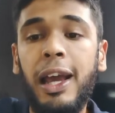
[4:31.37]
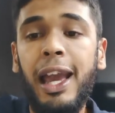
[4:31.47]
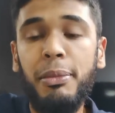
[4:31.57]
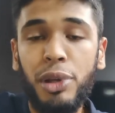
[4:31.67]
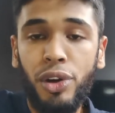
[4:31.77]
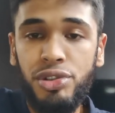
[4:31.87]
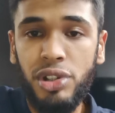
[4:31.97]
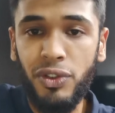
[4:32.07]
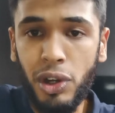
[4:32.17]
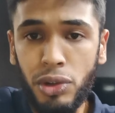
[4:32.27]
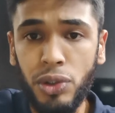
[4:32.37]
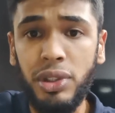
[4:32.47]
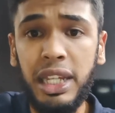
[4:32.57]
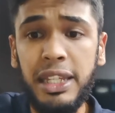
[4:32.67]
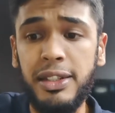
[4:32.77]
and branches of cocoa
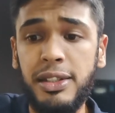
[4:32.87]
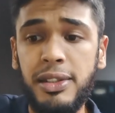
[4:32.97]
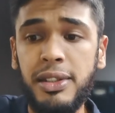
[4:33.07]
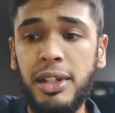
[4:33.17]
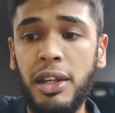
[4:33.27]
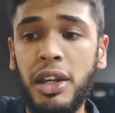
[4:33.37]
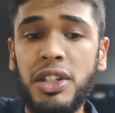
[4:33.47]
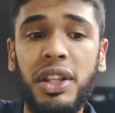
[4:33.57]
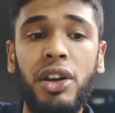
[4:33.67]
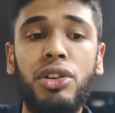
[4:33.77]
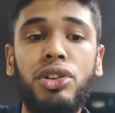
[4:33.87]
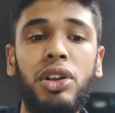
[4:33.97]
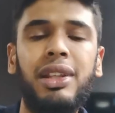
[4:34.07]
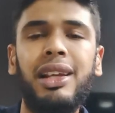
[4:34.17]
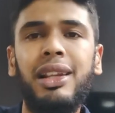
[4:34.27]
trees. So they are
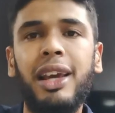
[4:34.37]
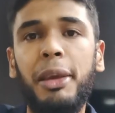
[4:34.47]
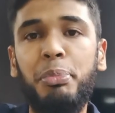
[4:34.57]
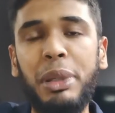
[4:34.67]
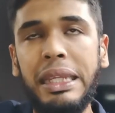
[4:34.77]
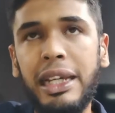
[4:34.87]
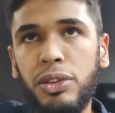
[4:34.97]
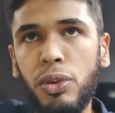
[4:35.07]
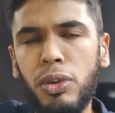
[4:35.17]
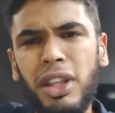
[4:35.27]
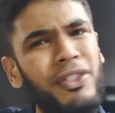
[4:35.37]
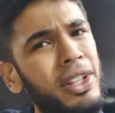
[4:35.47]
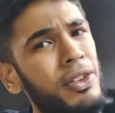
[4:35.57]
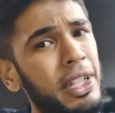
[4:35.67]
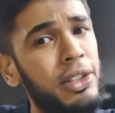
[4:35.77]
not really a bean at all, even
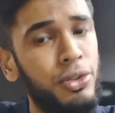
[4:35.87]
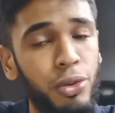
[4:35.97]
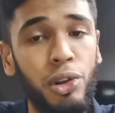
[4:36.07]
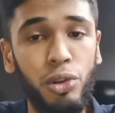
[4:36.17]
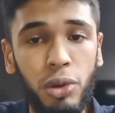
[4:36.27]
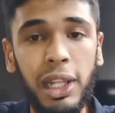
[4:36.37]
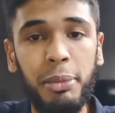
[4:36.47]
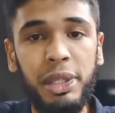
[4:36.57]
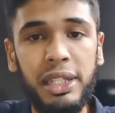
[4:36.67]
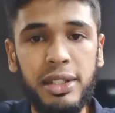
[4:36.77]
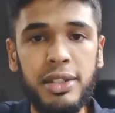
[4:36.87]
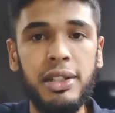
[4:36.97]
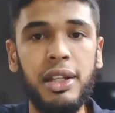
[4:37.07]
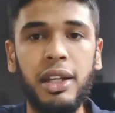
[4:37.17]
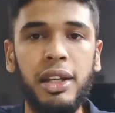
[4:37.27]
though they do look like beans.
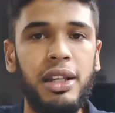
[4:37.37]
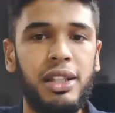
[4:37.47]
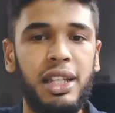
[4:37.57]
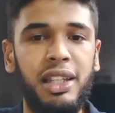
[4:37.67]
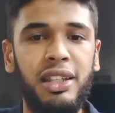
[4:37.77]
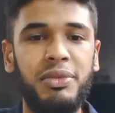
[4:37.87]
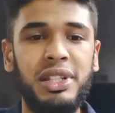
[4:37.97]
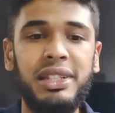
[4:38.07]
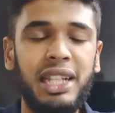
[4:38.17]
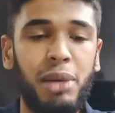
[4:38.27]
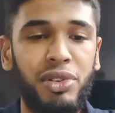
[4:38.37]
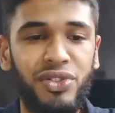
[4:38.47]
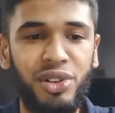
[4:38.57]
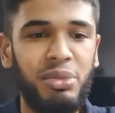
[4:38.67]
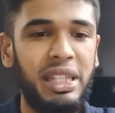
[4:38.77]
Since they're coming
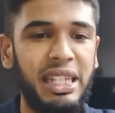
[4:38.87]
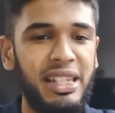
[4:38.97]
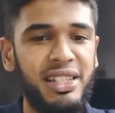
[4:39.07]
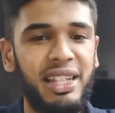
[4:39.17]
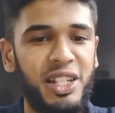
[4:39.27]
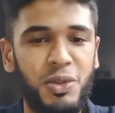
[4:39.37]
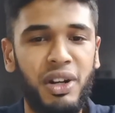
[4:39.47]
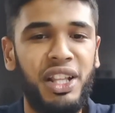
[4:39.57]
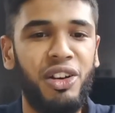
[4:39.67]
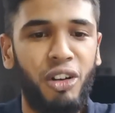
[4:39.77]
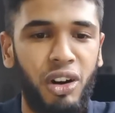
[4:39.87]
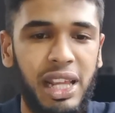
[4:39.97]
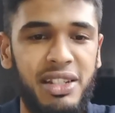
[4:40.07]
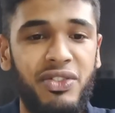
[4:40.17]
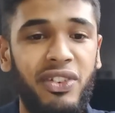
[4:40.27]
from trees, that's why they are
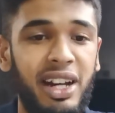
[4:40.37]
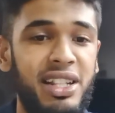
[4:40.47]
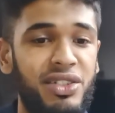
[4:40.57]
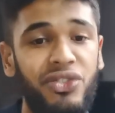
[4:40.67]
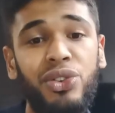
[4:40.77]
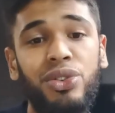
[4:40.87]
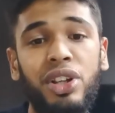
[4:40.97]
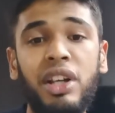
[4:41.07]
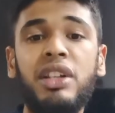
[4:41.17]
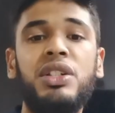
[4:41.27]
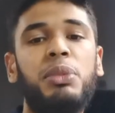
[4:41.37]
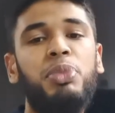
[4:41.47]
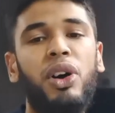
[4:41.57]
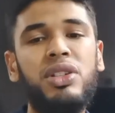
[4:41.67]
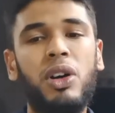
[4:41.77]
classified as a fruit. So the
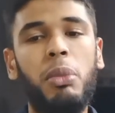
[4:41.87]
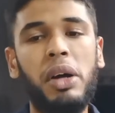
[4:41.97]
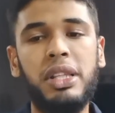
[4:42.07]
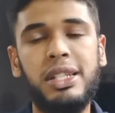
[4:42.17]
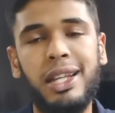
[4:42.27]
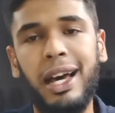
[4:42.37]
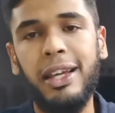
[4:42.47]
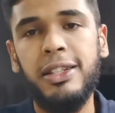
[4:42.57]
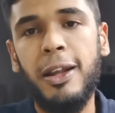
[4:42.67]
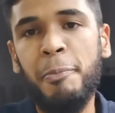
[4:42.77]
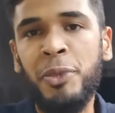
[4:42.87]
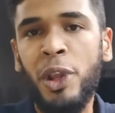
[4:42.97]
pods are about the size